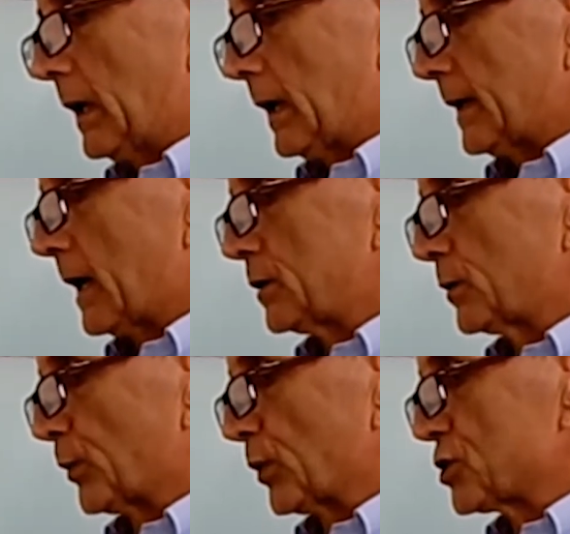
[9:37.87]
Now you
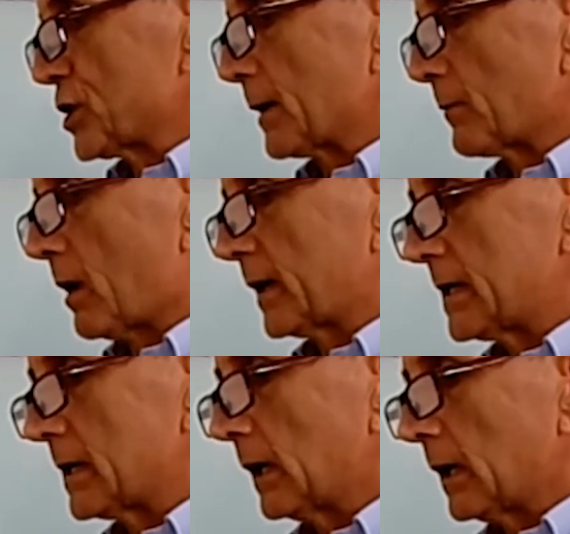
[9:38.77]
put a check mark
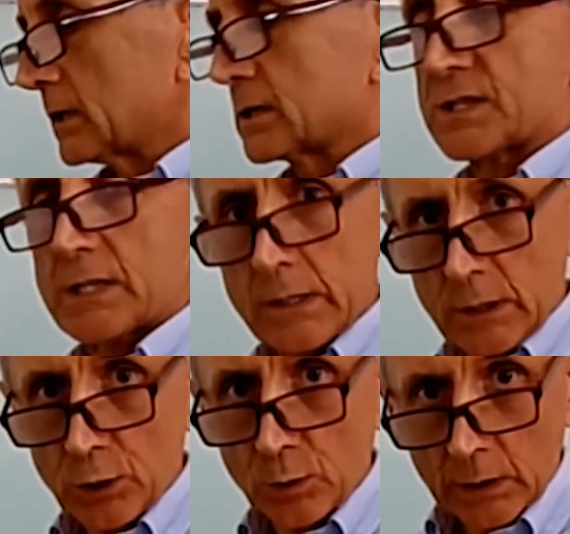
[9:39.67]
here to say that
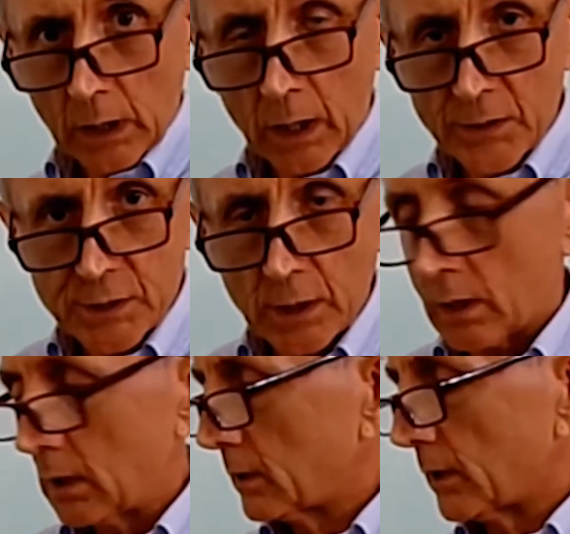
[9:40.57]
you can answer,
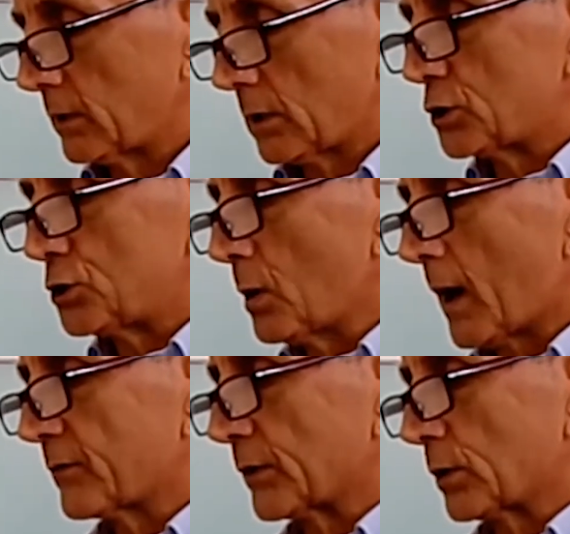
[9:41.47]
that you
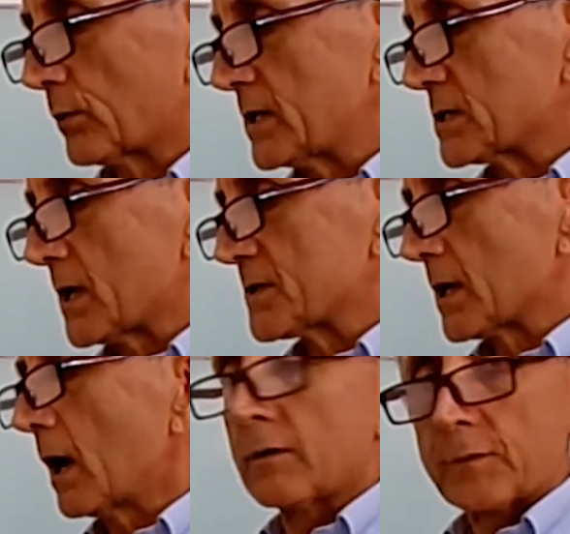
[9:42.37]
have the correct answer
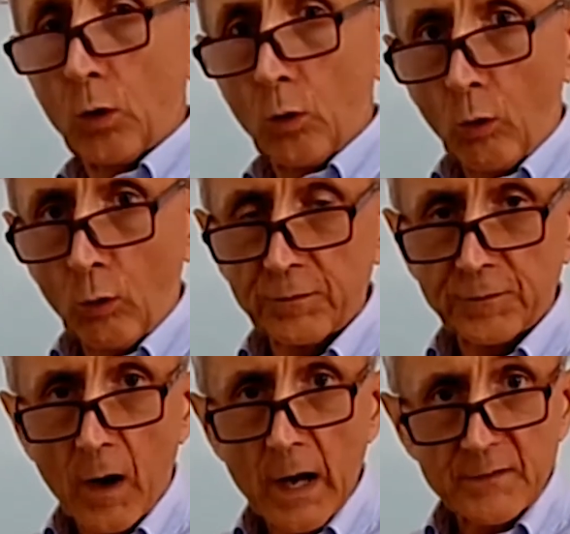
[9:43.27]
for all
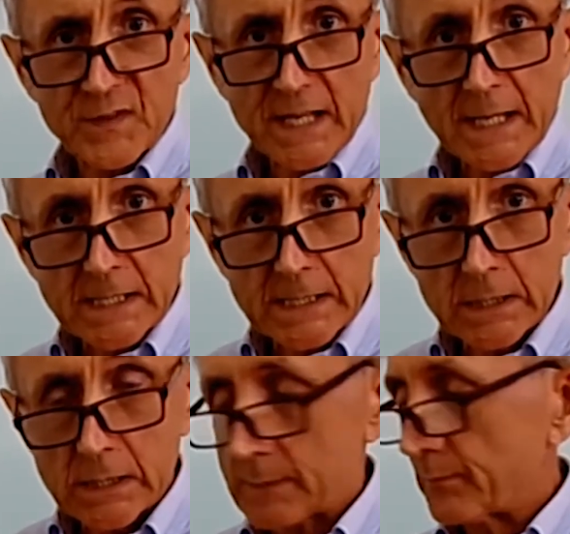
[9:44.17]
5 senses.